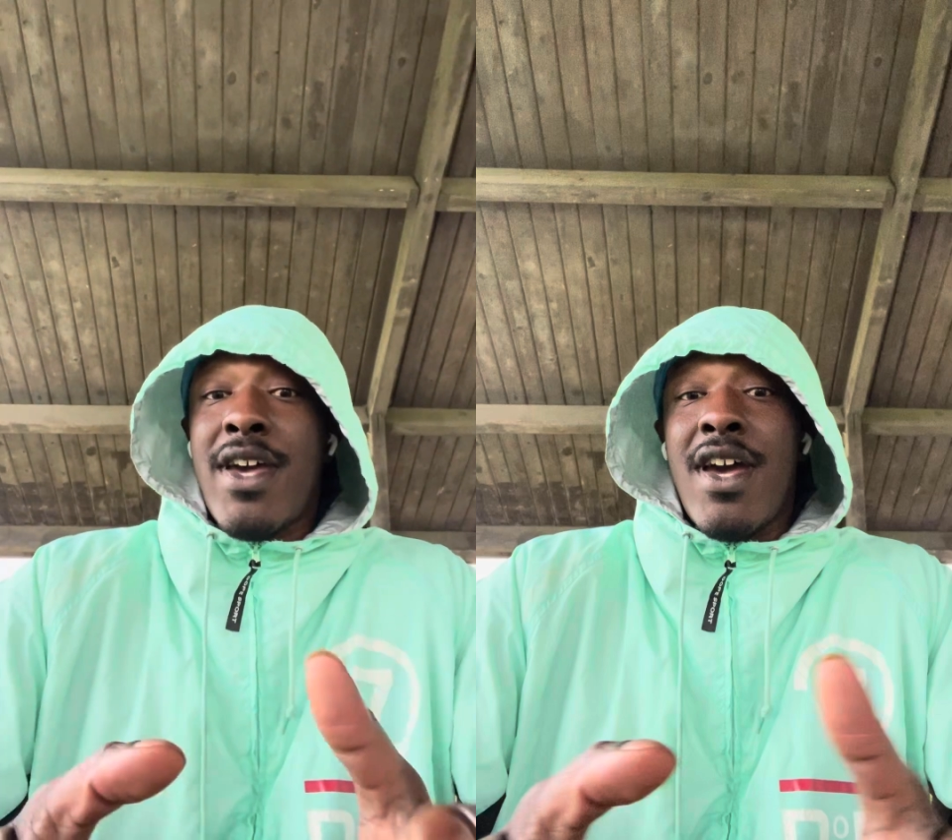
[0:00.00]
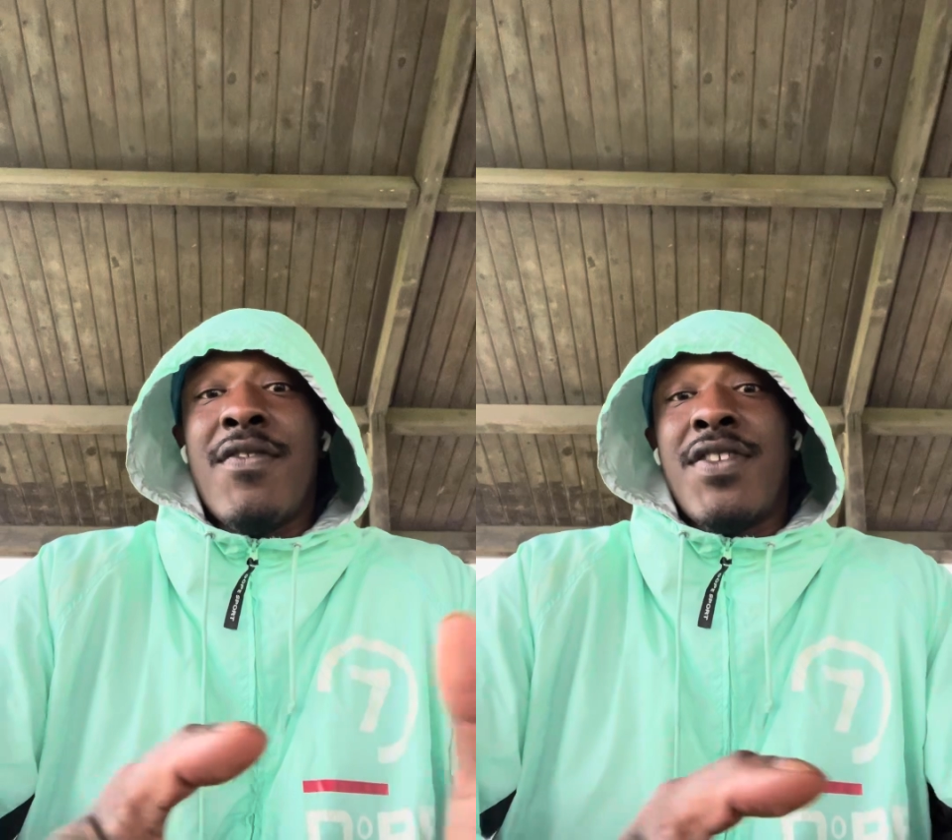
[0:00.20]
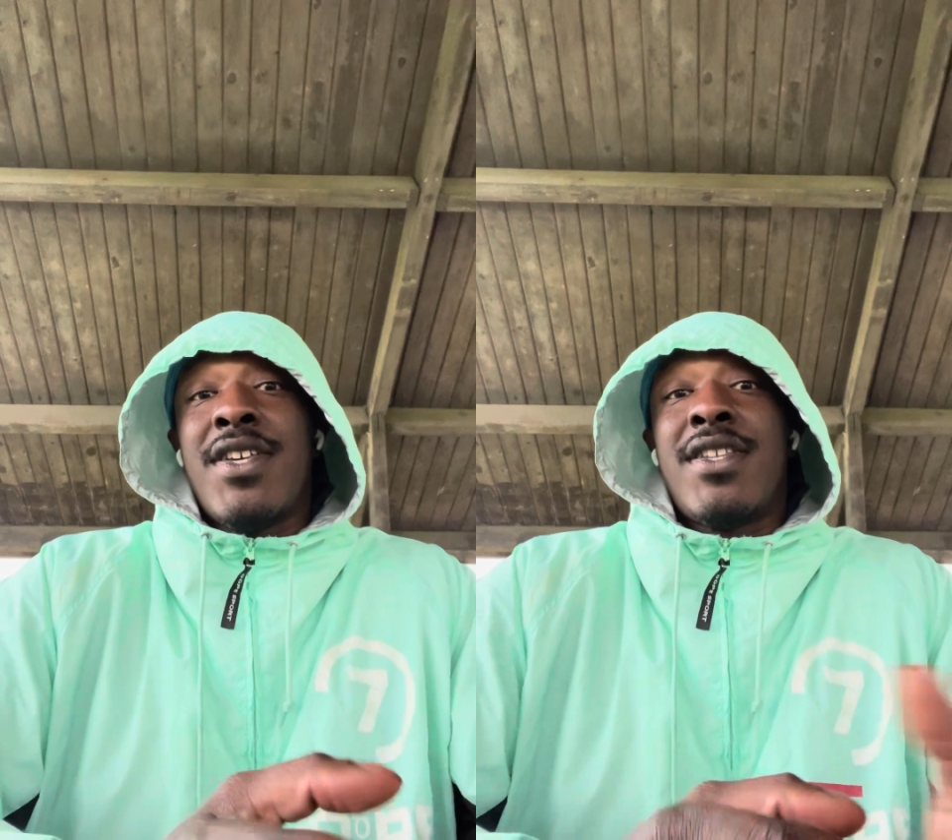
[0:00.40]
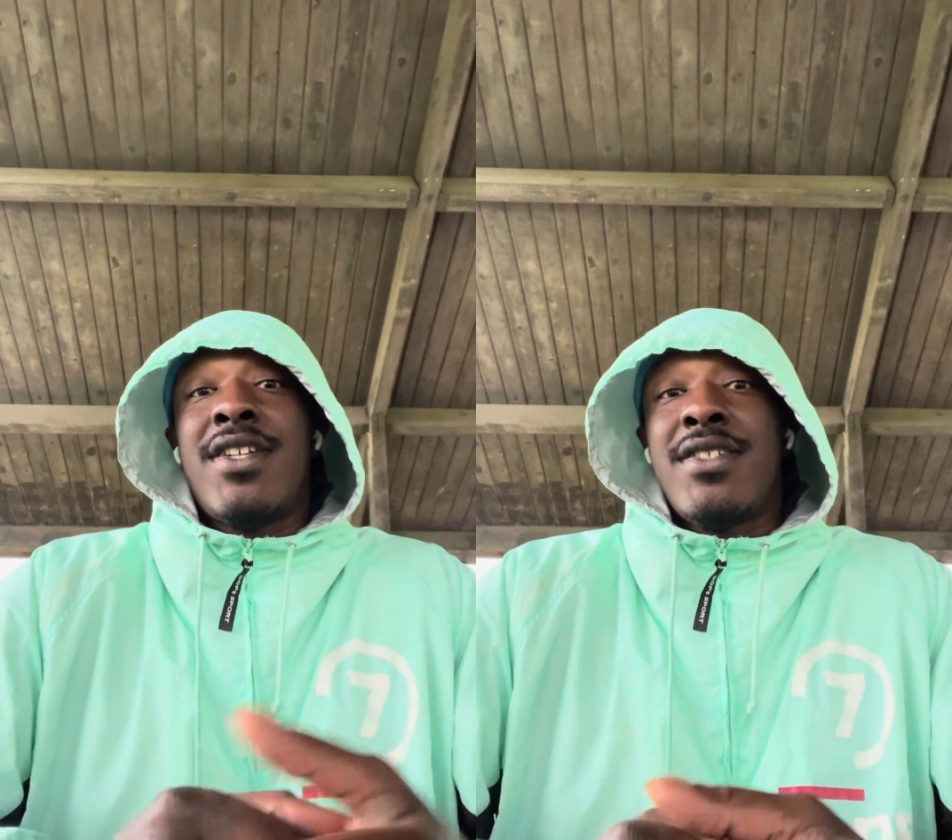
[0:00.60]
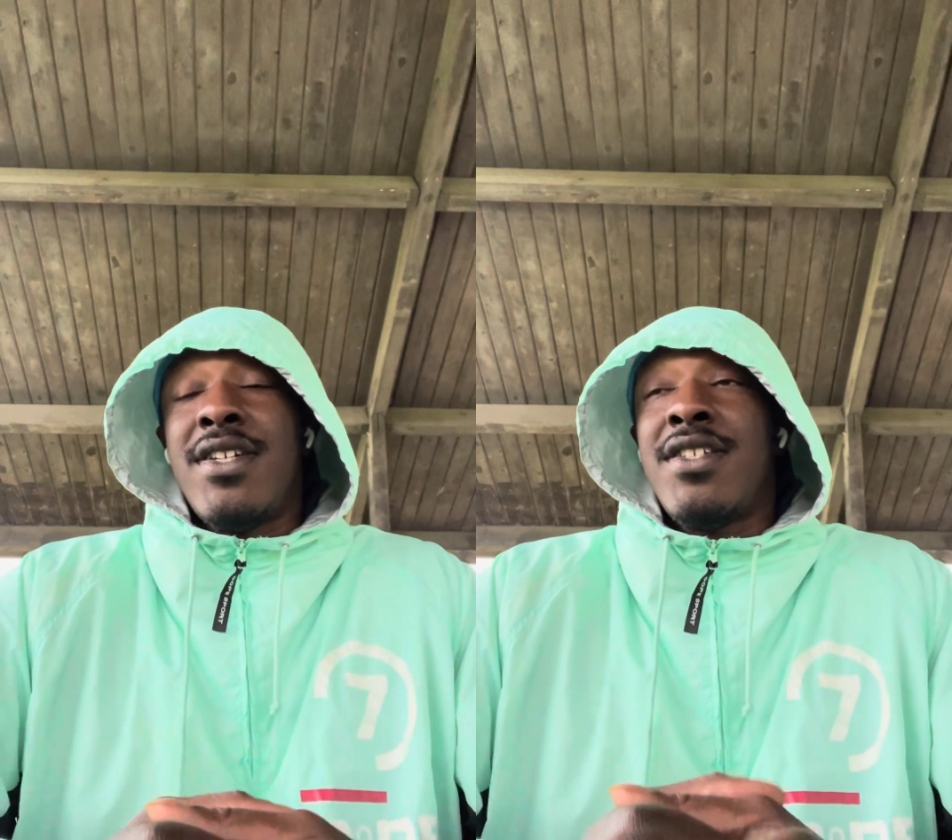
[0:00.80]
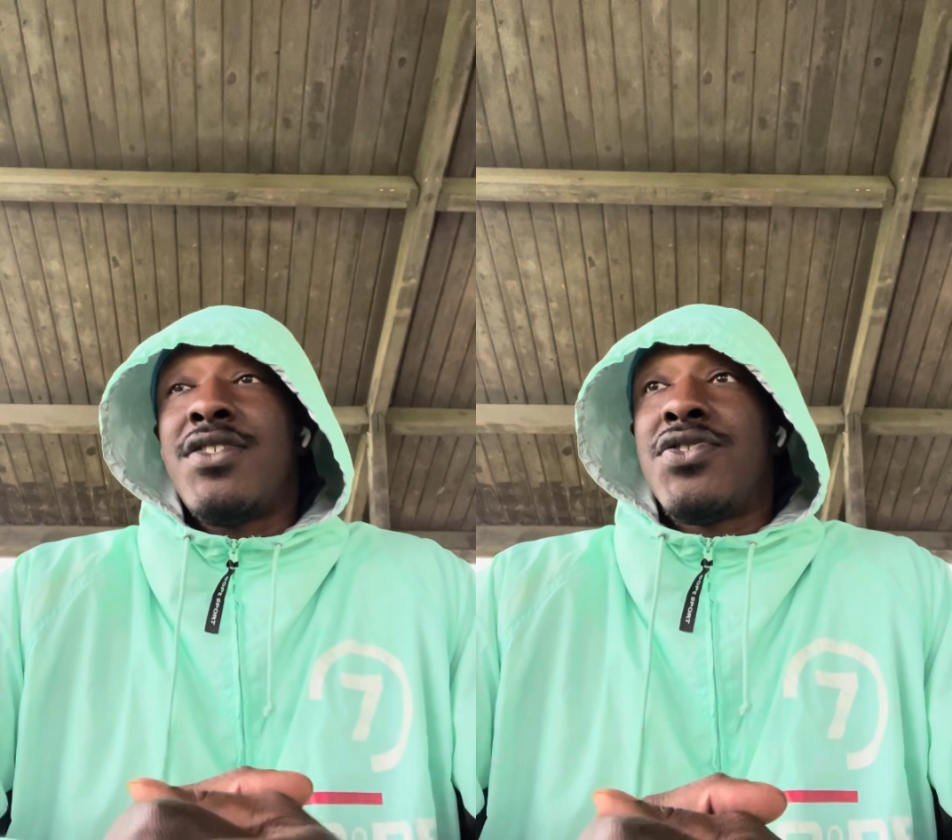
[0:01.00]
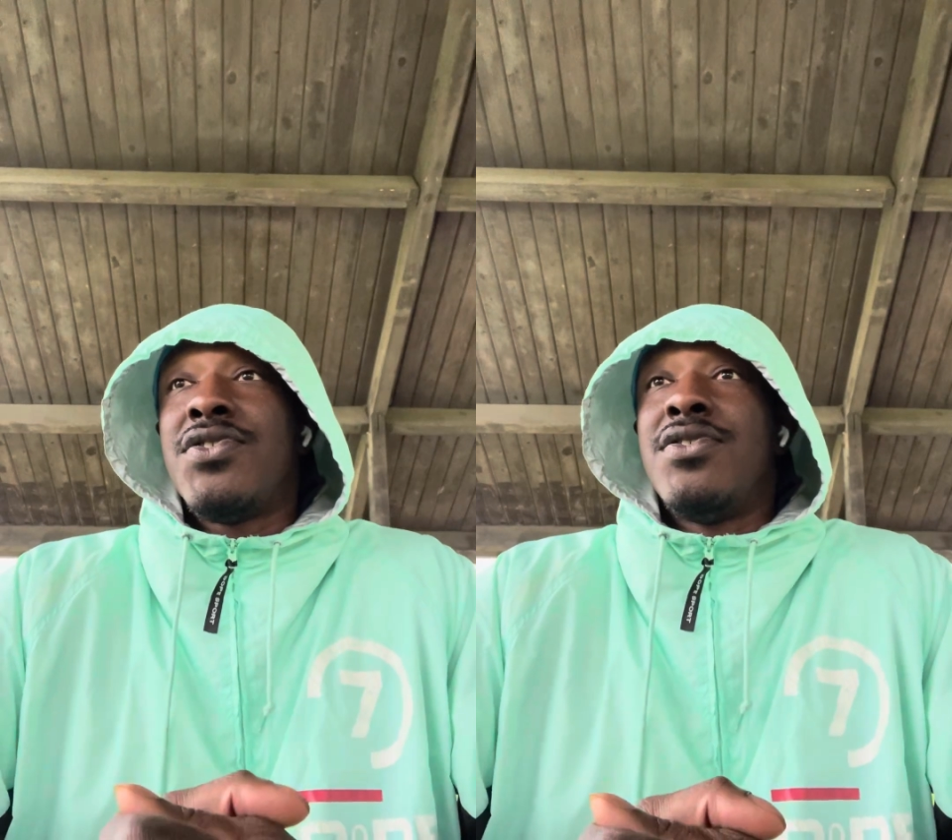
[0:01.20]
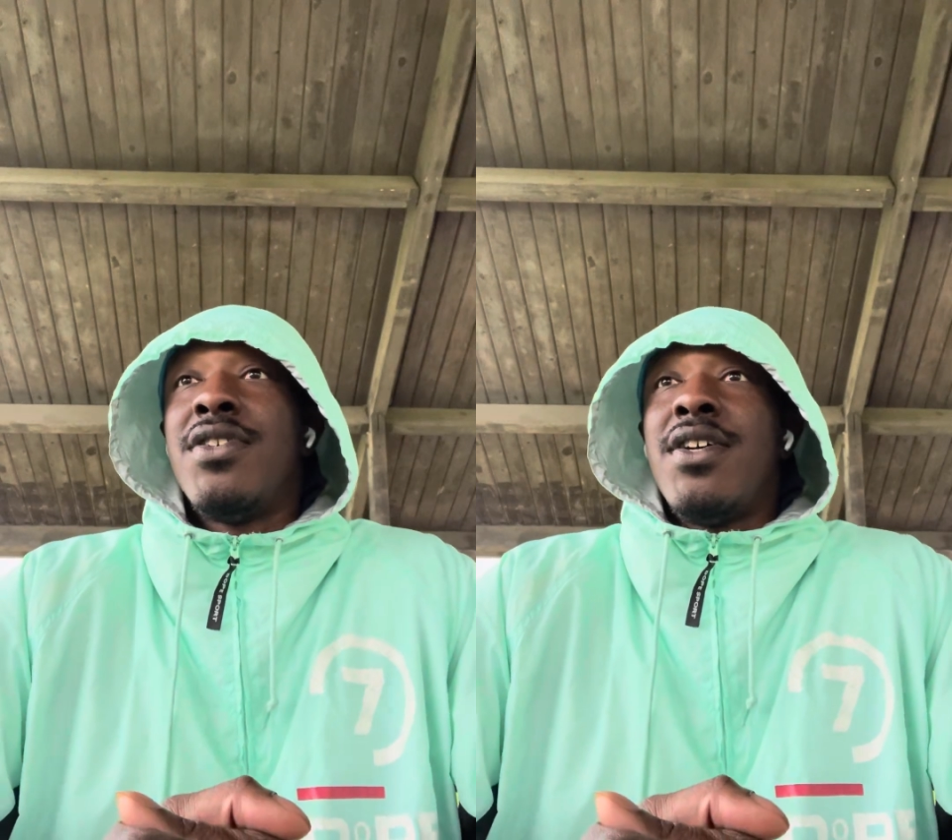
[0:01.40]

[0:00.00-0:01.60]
everything they said is true.